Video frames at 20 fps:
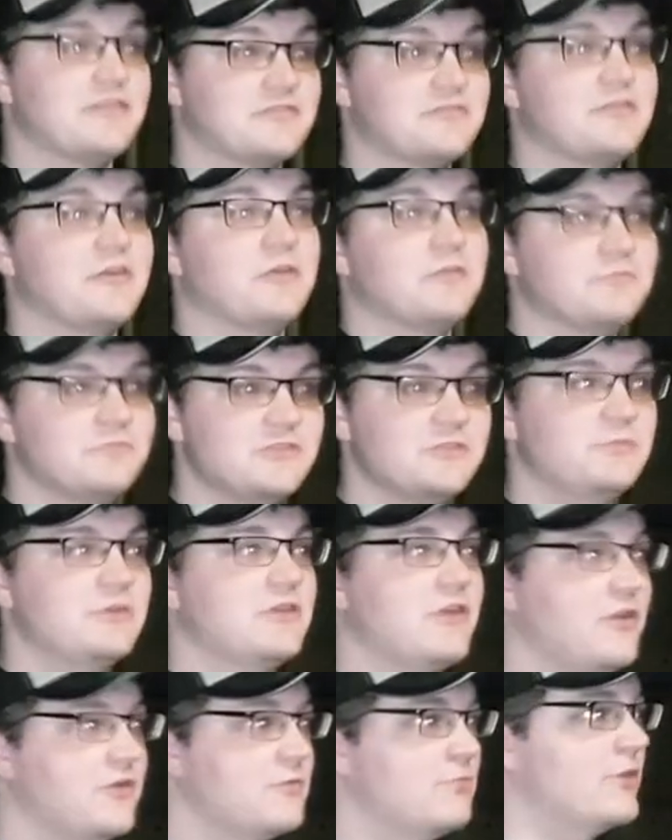though, to be
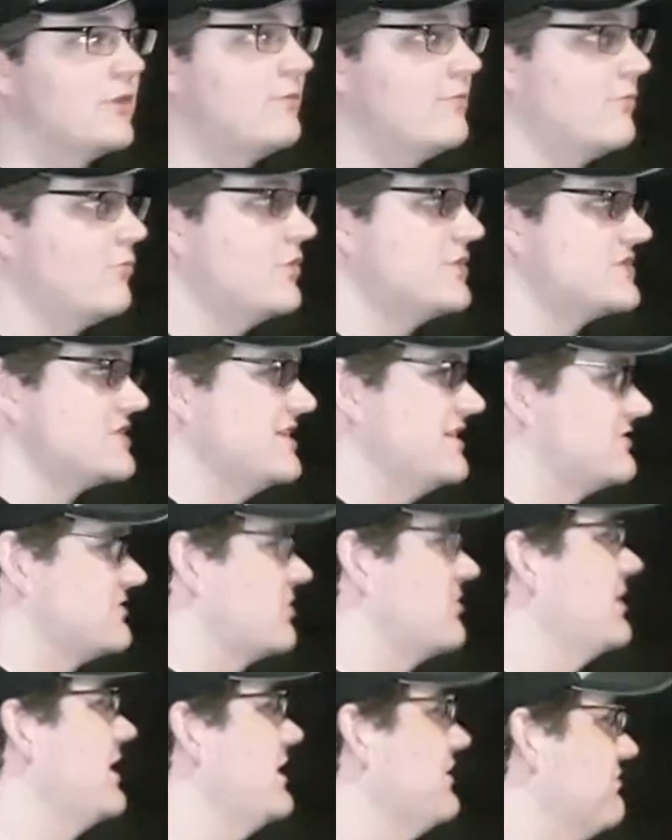called a bourbon whiskey. It's our
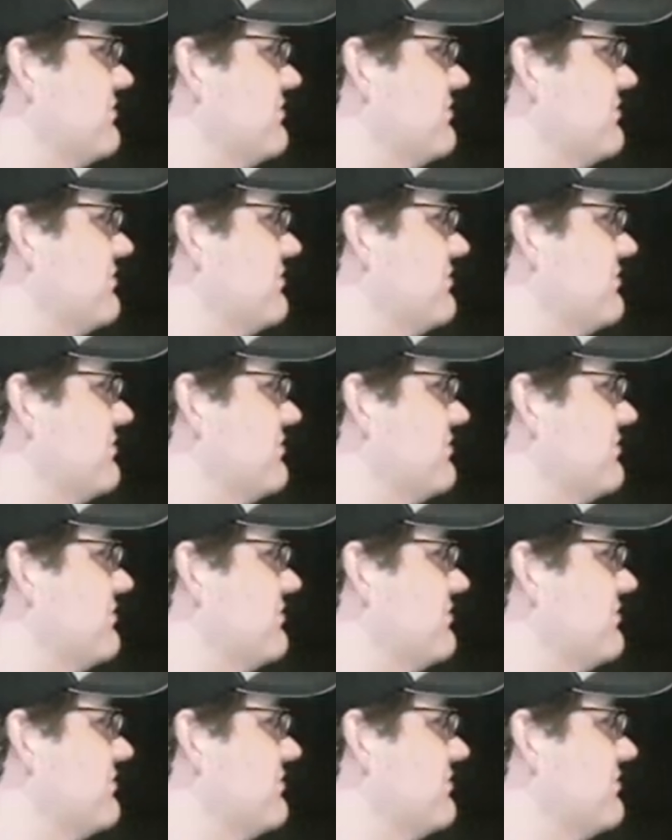native